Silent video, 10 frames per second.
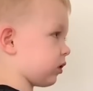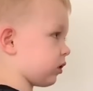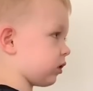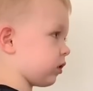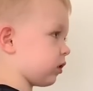
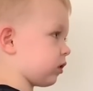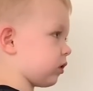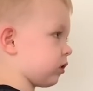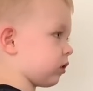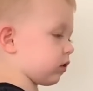
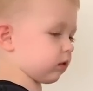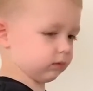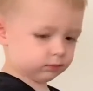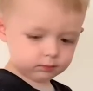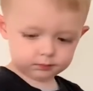
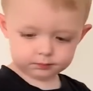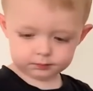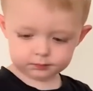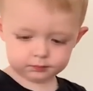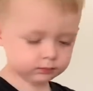
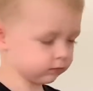(silent)